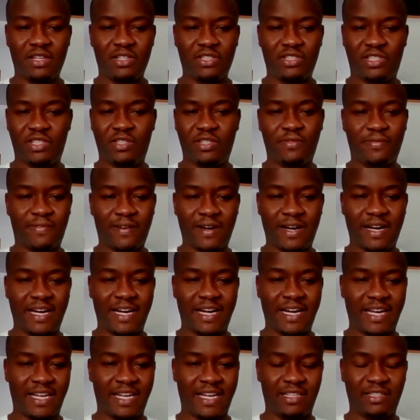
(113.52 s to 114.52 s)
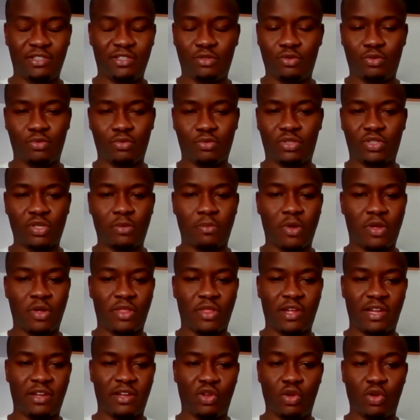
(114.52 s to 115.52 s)
DeFi, some
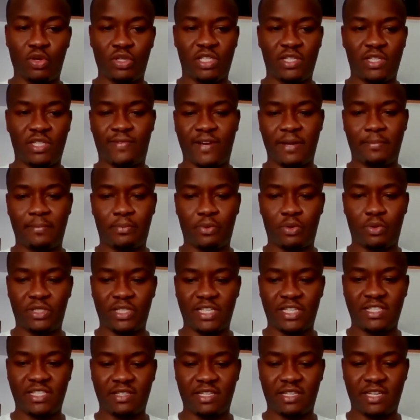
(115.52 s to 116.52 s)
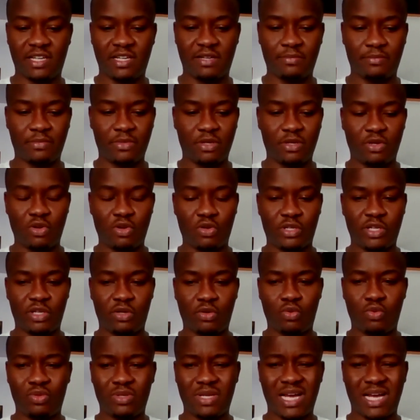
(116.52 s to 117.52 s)
other non-DeFi projects long
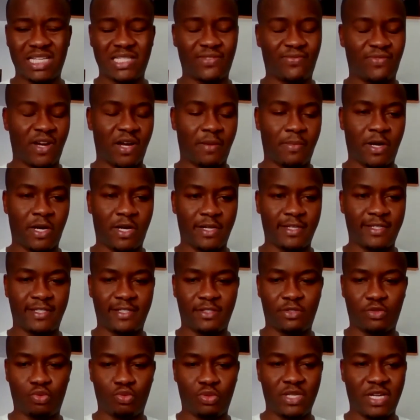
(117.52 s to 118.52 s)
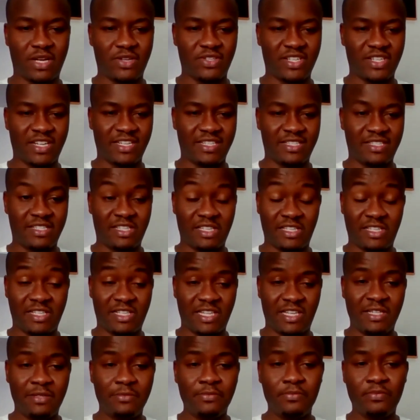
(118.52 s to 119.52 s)
ago, as far back as
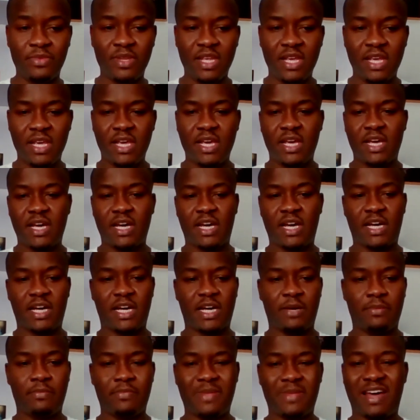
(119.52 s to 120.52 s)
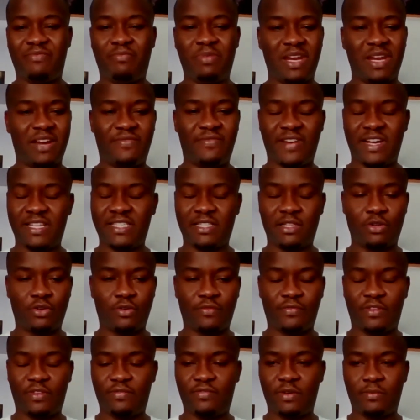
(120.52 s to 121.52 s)
2016. I've been advising a lot
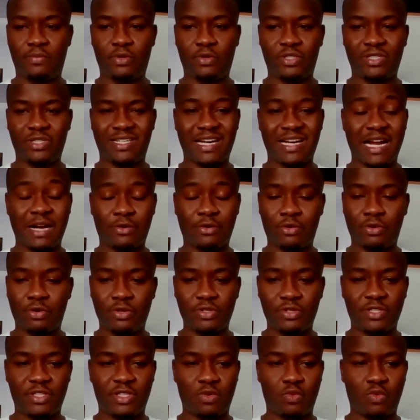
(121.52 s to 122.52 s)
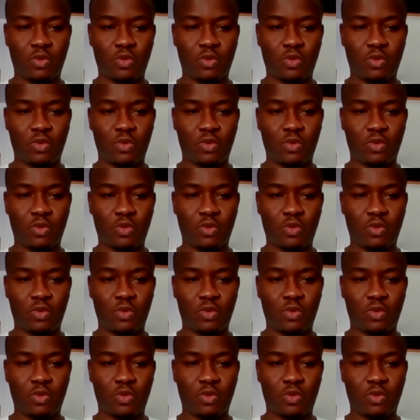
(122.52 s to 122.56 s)
of different projects across the